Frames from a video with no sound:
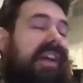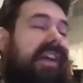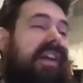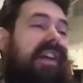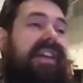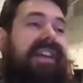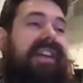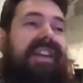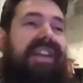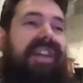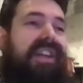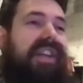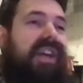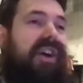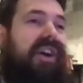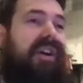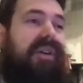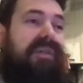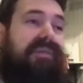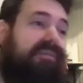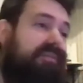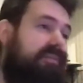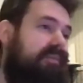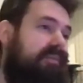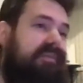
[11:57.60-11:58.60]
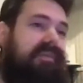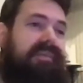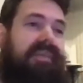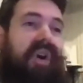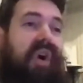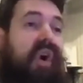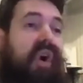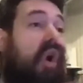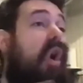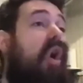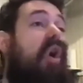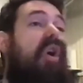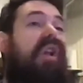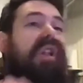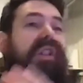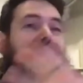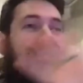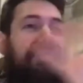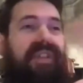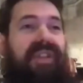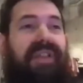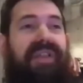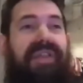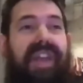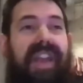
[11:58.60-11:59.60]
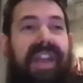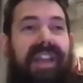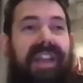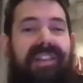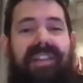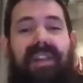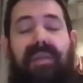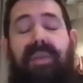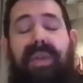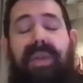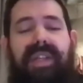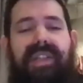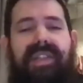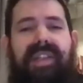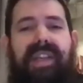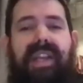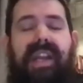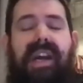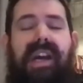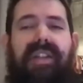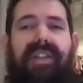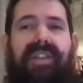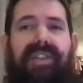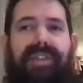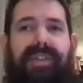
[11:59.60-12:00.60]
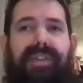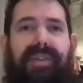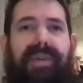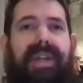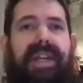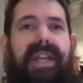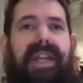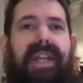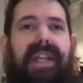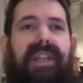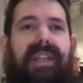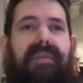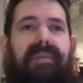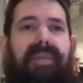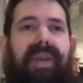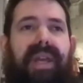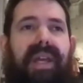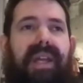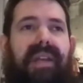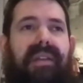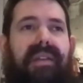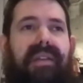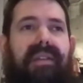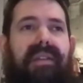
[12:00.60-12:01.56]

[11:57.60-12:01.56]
you know, all of the things that we see on screen, but